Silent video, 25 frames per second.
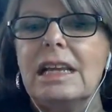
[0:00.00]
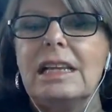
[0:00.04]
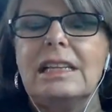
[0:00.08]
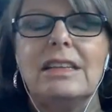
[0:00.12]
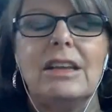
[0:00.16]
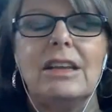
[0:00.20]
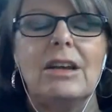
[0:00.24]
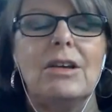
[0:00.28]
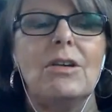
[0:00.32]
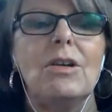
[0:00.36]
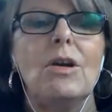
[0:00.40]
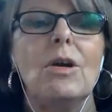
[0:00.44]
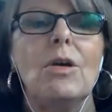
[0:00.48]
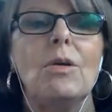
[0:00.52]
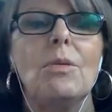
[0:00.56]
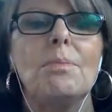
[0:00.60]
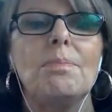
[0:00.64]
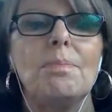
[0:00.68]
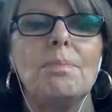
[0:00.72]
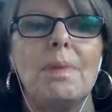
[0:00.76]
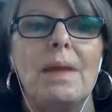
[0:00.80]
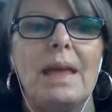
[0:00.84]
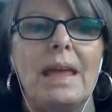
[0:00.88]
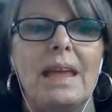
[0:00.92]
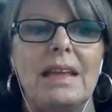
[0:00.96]
Now, a
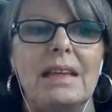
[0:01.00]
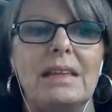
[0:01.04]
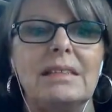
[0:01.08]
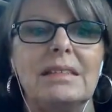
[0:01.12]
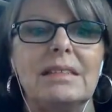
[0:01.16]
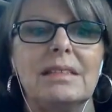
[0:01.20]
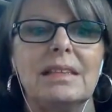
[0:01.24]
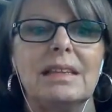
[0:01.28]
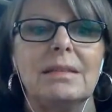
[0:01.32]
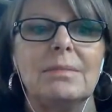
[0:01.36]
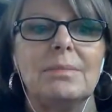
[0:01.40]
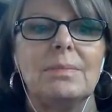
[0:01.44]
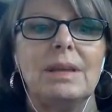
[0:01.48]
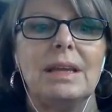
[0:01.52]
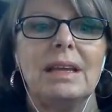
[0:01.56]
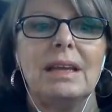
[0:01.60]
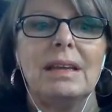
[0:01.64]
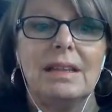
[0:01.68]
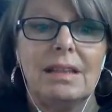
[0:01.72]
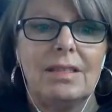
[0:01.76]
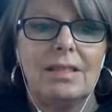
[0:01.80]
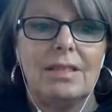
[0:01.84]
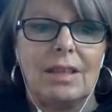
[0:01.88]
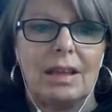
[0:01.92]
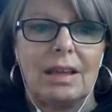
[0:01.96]
home base can be
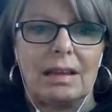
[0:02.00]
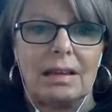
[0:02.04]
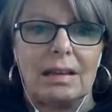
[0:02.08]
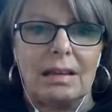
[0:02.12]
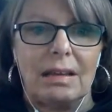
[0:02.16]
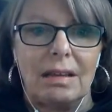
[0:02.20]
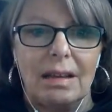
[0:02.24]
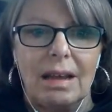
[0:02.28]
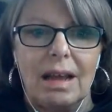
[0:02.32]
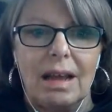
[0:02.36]
anything.